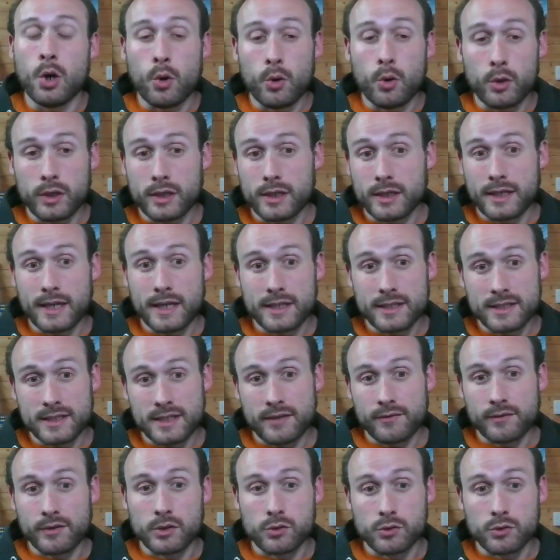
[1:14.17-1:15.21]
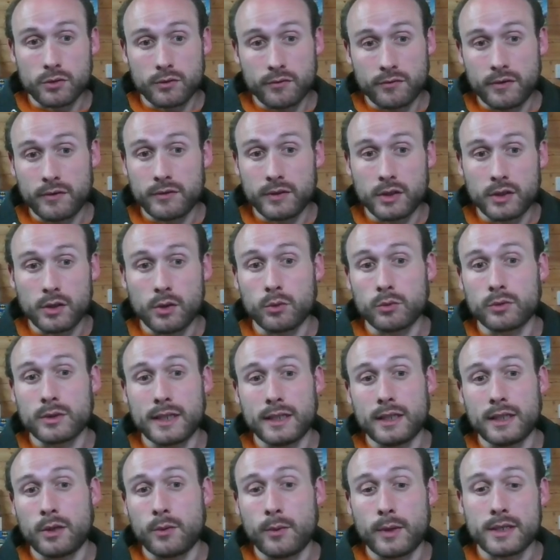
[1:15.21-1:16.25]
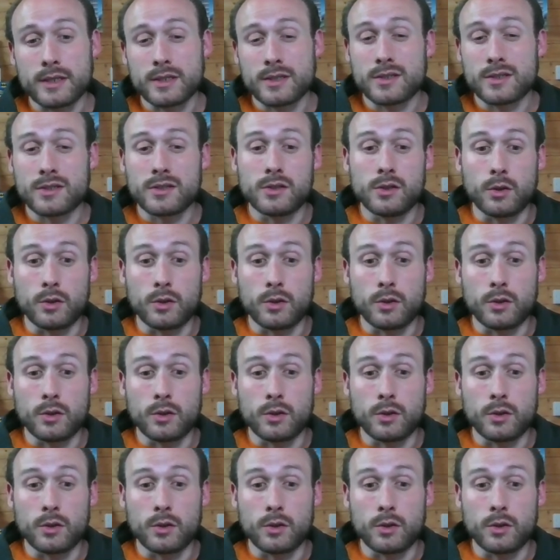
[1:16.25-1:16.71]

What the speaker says: or you could get 750 gold daily quests.